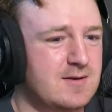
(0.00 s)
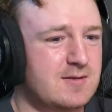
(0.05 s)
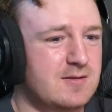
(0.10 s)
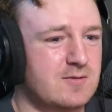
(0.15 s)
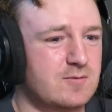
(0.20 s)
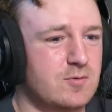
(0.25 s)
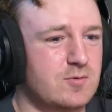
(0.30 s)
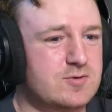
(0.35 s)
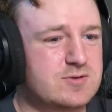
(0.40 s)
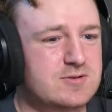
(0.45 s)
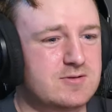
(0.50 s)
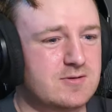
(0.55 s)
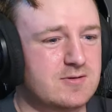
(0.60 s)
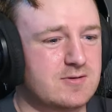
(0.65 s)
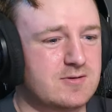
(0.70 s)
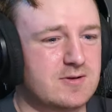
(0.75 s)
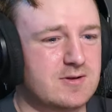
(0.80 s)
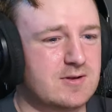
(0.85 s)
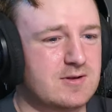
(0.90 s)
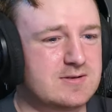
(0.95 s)

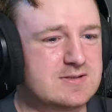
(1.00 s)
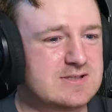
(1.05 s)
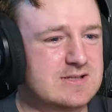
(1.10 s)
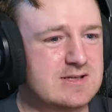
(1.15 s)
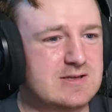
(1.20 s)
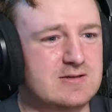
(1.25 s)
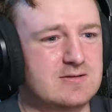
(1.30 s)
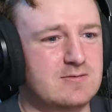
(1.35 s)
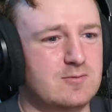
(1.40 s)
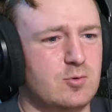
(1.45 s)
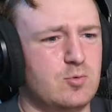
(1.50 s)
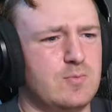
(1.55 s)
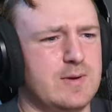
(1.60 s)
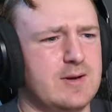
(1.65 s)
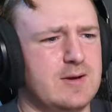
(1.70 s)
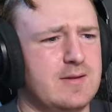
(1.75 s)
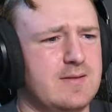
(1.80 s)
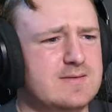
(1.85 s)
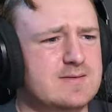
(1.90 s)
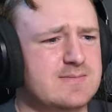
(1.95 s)
the oh my
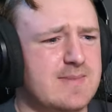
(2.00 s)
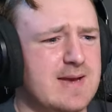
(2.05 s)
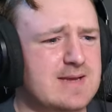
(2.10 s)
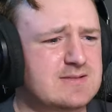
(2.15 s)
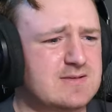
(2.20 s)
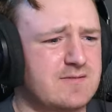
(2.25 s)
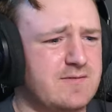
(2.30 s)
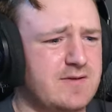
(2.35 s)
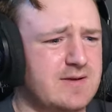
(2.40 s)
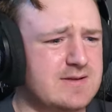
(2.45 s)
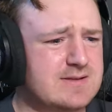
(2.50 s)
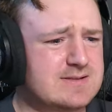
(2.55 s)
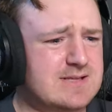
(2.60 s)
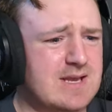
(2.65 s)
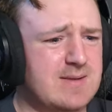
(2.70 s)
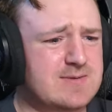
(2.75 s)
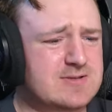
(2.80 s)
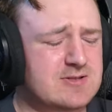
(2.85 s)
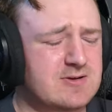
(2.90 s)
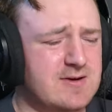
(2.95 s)
god, that was a massive hit. This
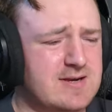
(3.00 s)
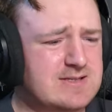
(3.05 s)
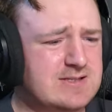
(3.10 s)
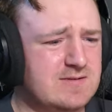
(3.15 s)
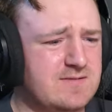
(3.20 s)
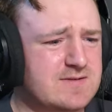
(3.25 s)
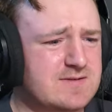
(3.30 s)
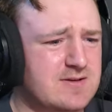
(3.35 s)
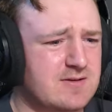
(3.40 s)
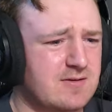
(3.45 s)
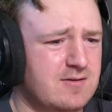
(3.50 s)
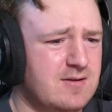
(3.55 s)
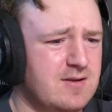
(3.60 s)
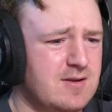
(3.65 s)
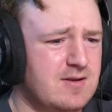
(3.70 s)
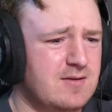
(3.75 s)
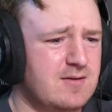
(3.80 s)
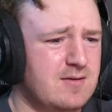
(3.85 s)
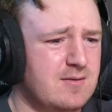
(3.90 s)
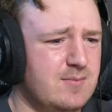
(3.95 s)
game is crazy physical.
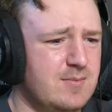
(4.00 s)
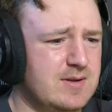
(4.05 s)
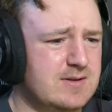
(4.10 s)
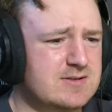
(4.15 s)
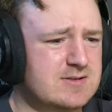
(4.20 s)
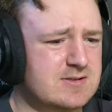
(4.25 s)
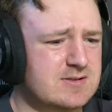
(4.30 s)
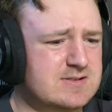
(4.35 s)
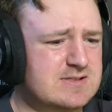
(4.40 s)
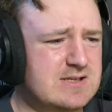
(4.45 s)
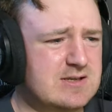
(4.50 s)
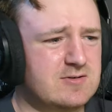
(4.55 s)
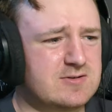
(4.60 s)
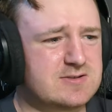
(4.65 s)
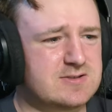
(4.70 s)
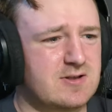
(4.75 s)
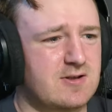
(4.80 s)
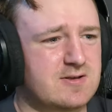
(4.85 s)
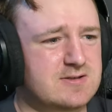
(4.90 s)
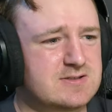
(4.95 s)
Yeah, so the
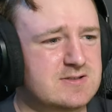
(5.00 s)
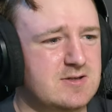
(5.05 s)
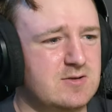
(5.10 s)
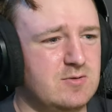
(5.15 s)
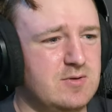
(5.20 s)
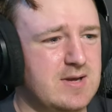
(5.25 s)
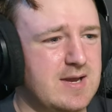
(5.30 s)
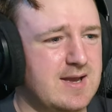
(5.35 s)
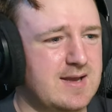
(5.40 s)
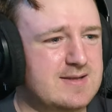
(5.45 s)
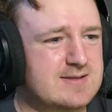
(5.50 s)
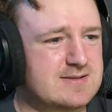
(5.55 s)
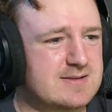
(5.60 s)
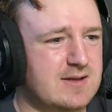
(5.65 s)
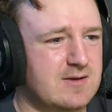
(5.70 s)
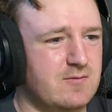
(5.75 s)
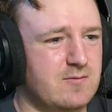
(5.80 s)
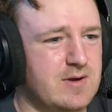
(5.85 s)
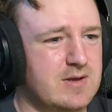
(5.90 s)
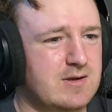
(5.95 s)
Seagulls lost two guys
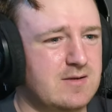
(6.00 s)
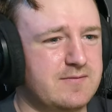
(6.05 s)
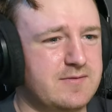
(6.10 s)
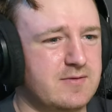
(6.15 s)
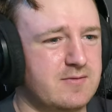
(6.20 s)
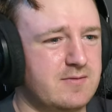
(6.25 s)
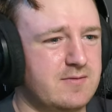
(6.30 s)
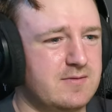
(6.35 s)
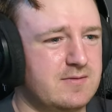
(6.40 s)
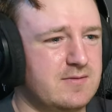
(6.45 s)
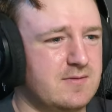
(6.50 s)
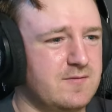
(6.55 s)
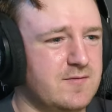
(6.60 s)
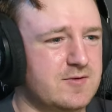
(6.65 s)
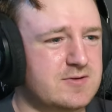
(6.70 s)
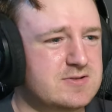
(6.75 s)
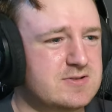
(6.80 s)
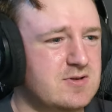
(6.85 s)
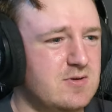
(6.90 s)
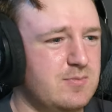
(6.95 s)
like way off the
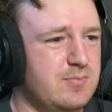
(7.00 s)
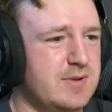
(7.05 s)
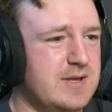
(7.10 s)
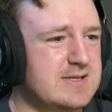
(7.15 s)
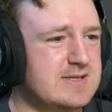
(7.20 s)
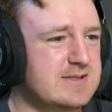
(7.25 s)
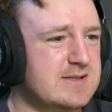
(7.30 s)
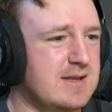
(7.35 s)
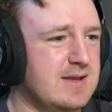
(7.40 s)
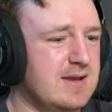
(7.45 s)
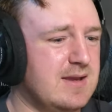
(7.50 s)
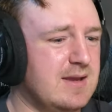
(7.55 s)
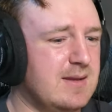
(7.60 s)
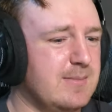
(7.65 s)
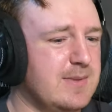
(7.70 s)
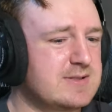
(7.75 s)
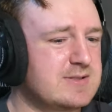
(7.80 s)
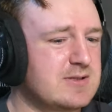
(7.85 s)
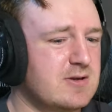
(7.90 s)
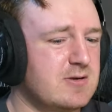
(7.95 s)
first two plays of the game.
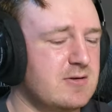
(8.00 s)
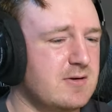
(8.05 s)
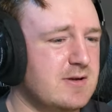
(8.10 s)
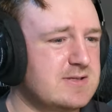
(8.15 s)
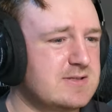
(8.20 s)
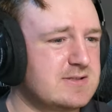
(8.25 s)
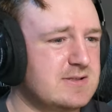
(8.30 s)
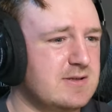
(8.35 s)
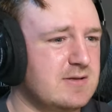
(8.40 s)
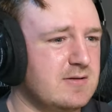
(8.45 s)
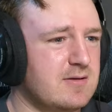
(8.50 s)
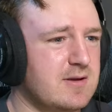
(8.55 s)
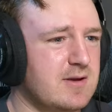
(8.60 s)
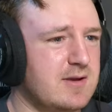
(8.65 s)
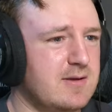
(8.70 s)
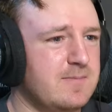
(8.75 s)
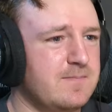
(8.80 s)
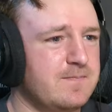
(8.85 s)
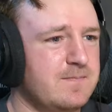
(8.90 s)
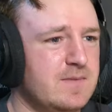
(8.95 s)
That's crazy.
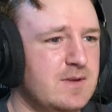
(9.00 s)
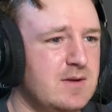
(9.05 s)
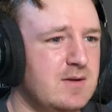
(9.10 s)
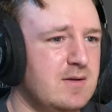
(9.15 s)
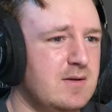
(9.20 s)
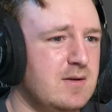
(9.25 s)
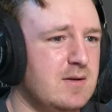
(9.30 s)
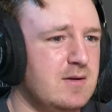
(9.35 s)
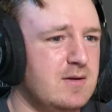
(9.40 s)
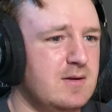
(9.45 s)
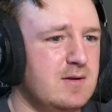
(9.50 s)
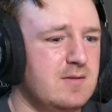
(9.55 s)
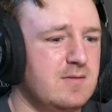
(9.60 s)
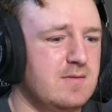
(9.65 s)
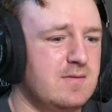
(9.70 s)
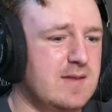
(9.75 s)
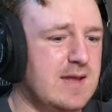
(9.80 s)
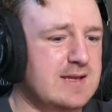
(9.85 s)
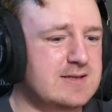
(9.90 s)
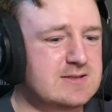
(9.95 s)
Okay.
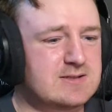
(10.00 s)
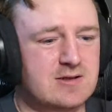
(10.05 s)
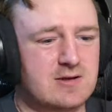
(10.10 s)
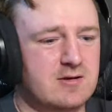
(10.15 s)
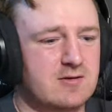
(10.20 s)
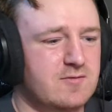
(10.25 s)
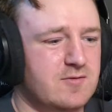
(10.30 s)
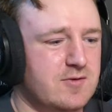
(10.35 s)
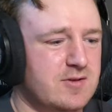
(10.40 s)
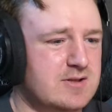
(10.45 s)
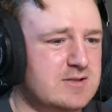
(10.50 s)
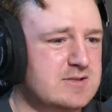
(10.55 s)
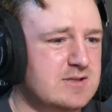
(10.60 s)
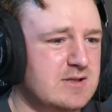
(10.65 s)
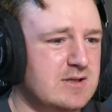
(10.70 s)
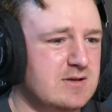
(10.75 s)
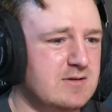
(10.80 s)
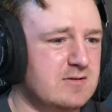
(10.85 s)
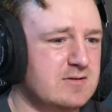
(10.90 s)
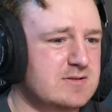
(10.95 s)
That's not good for the
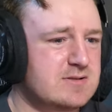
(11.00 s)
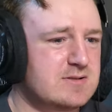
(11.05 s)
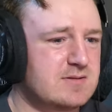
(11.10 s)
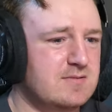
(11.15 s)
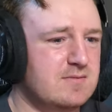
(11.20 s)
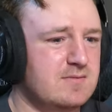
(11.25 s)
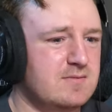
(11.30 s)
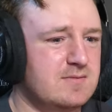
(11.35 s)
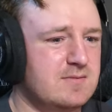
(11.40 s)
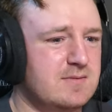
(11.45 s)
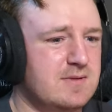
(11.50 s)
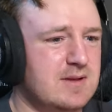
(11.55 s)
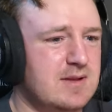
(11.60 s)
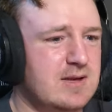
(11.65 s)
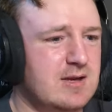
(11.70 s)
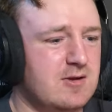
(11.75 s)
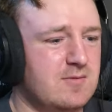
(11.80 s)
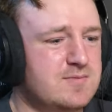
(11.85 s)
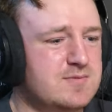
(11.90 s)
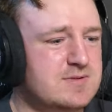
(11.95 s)
Seagulls. That
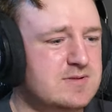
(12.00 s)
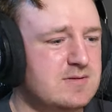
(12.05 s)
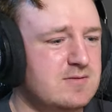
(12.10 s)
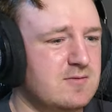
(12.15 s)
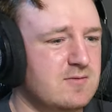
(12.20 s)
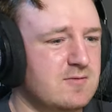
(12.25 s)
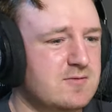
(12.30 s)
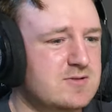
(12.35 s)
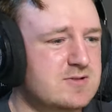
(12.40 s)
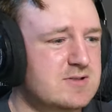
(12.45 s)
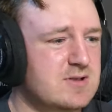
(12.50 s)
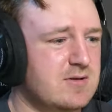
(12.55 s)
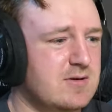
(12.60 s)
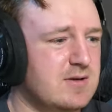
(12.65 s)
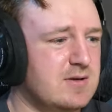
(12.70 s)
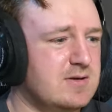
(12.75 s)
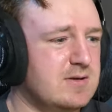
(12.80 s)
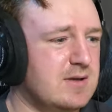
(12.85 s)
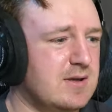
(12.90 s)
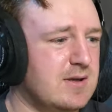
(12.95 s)
helps the Roosters out
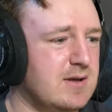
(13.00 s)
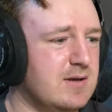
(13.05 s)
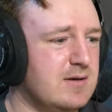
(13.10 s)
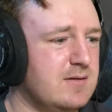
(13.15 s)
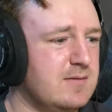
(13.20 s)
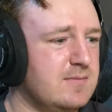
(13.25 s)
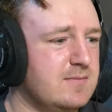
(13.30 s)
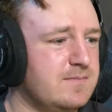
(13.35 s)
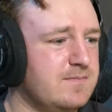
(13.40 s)
a ton.